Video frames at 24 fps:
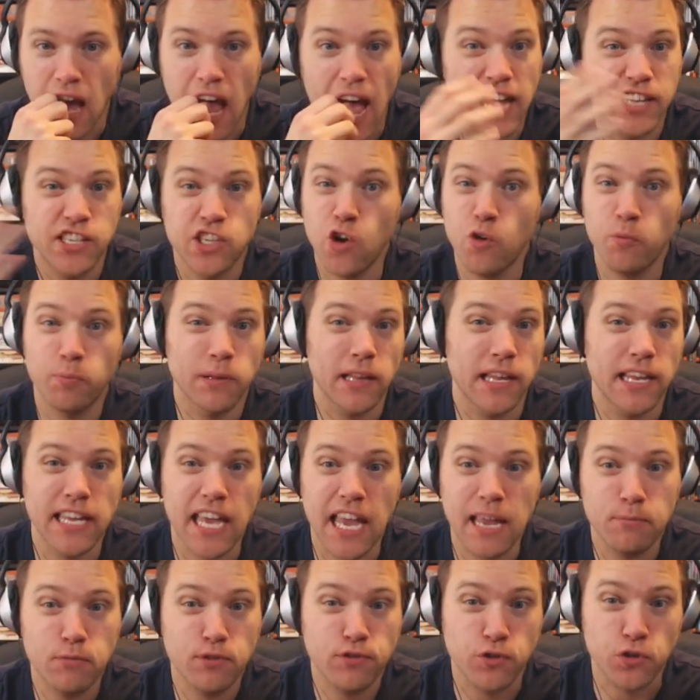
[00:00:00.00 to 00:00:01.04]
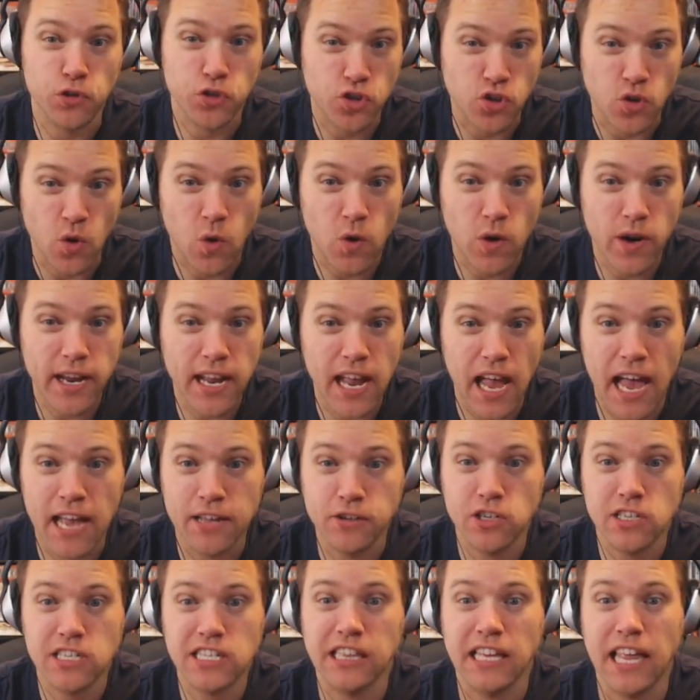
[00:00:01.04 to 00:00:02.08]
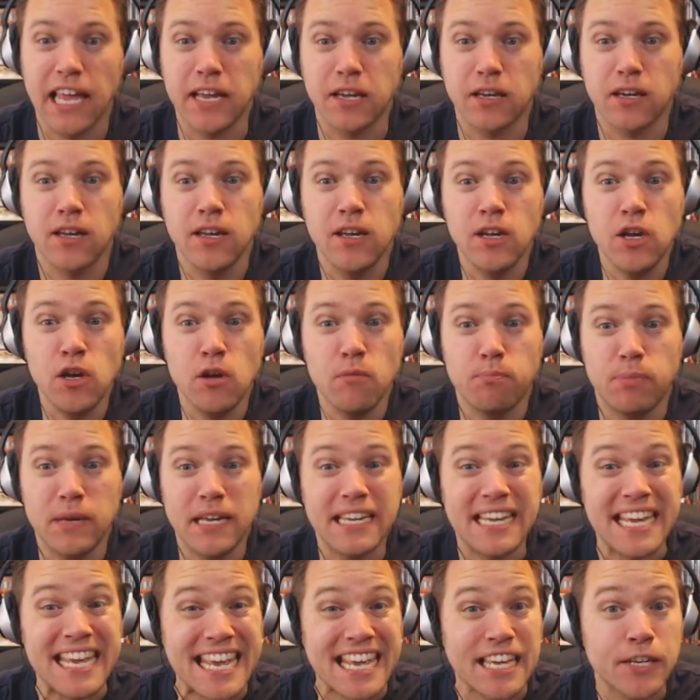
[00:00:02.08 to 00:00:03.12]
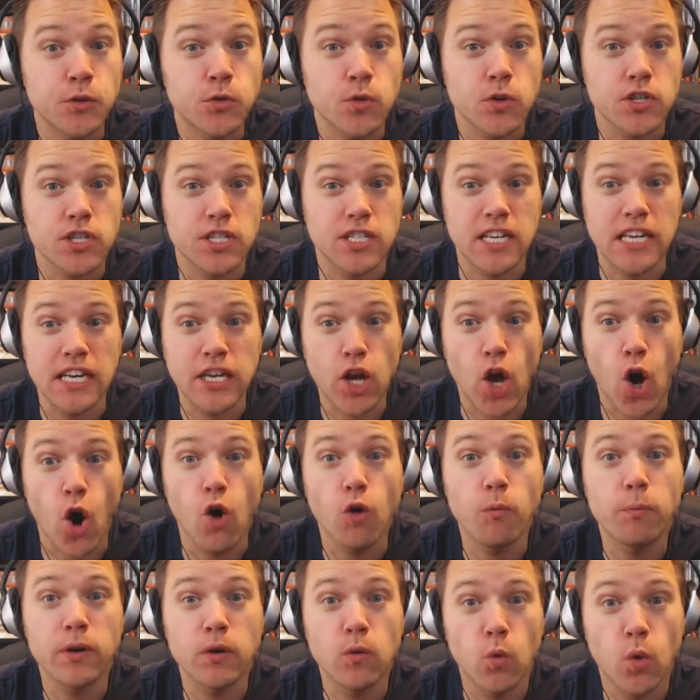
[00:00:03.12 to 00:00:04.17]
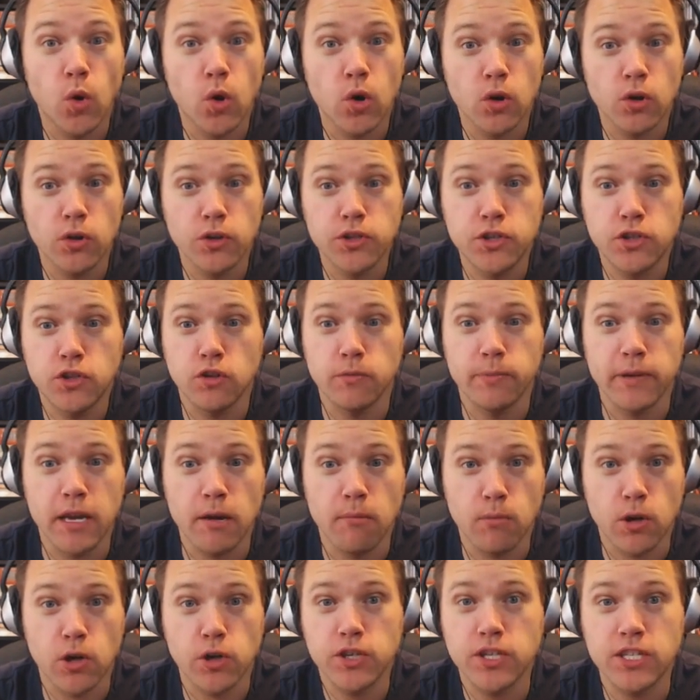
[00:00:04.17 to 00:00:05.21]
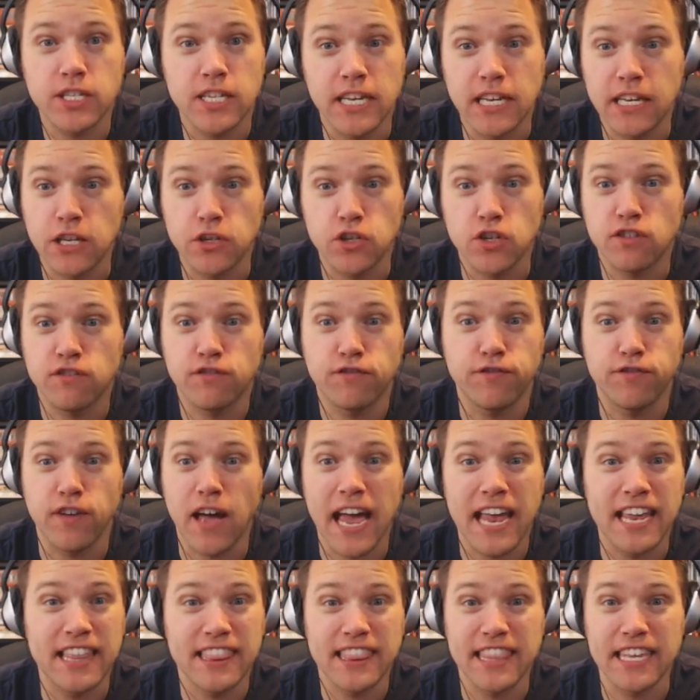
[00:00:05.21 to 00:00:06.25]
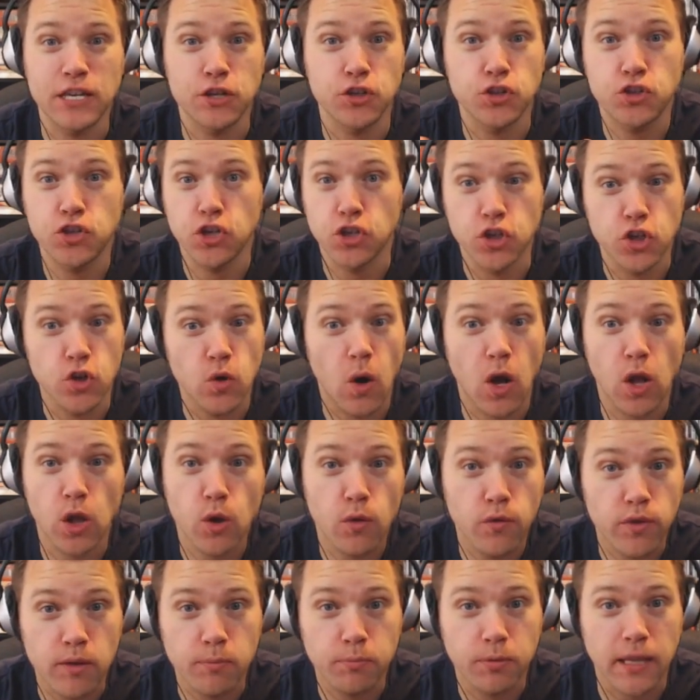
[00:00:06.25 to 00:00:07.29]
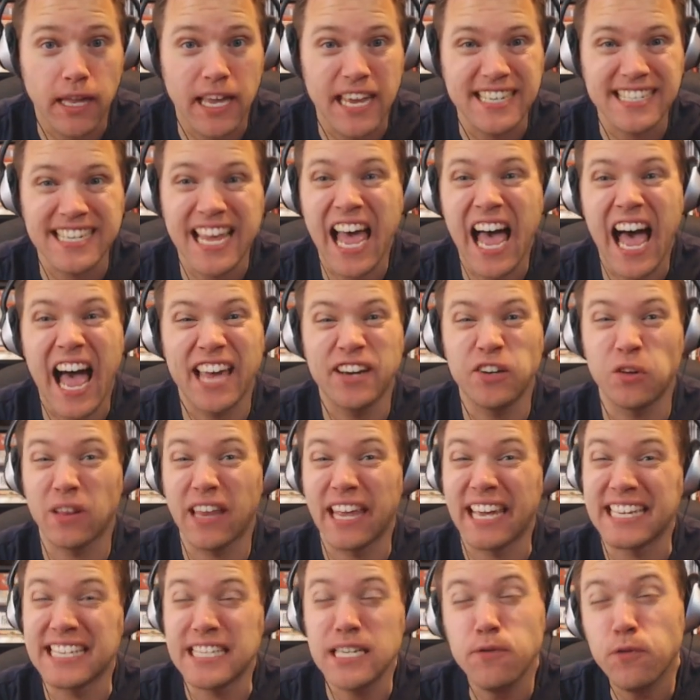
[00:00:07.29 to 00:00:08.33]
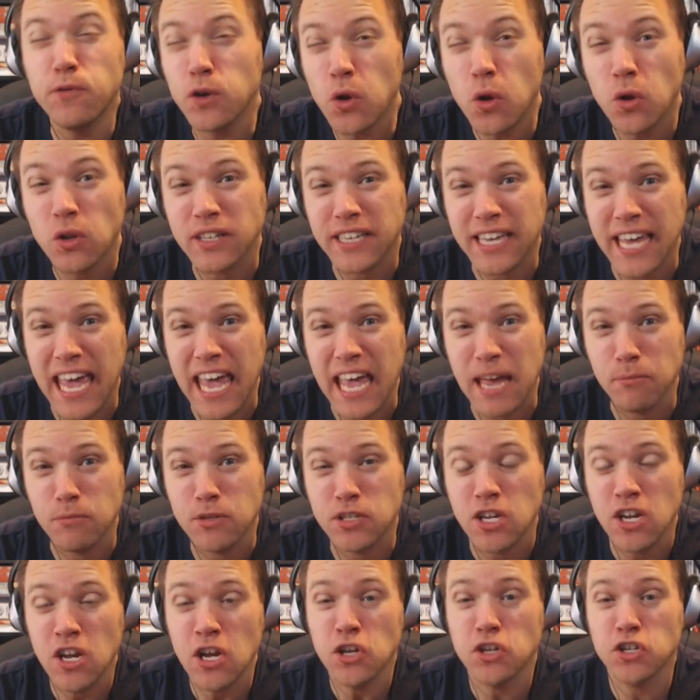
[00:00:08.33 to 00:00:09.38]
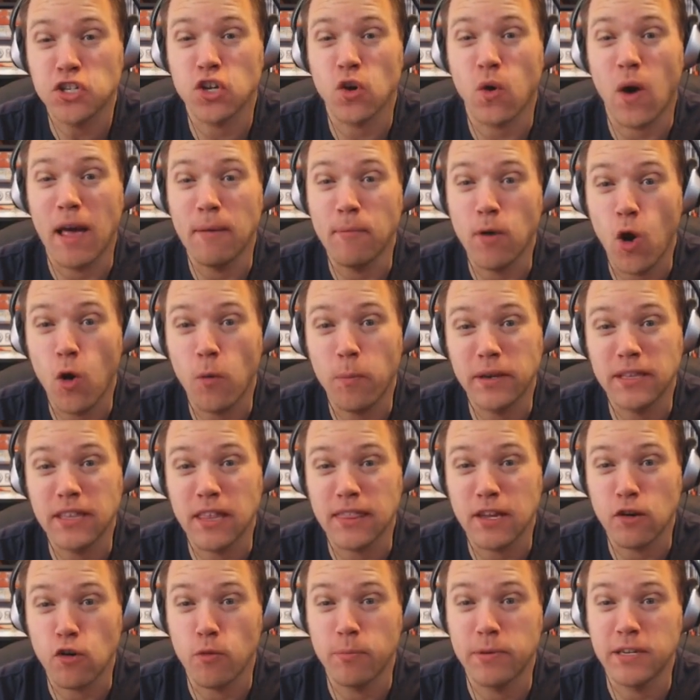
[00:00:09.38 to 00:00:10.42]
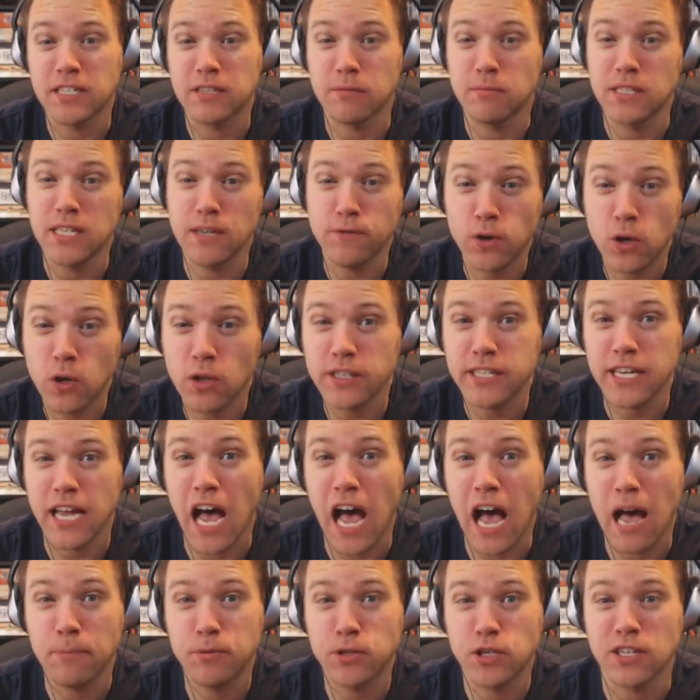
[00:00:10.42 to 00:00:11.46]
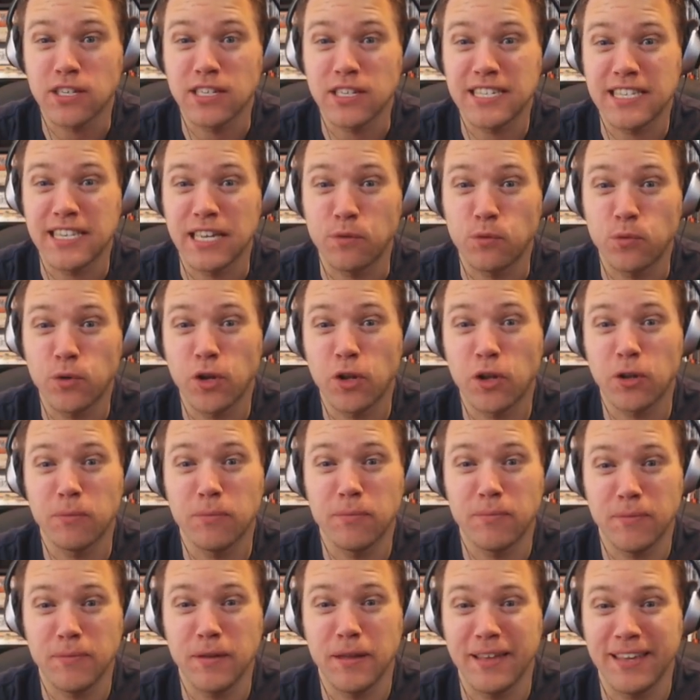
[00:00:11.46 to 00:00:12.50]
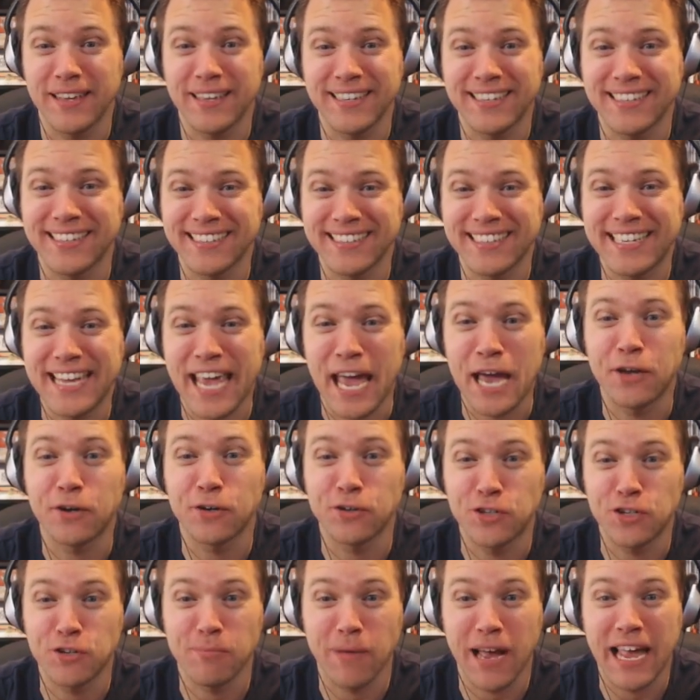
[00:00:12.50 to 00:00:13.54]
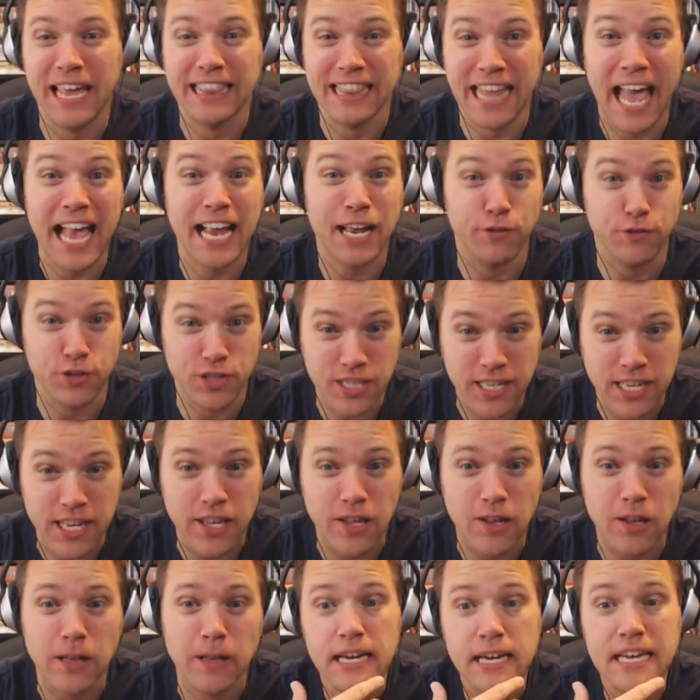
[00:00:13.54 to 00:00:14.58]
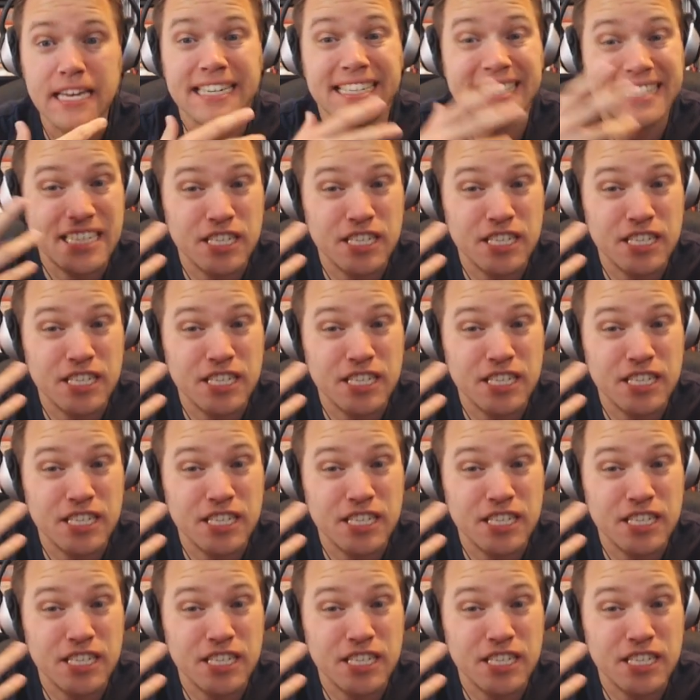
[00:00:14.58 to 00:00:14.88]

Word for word: I don't play games for story, I just like big, interesting open worlds to be immersed in and just find things to do all over the place. I don't like difficult games, so I'm hoping that there will be some difficulty options that will cater to my lack of skill.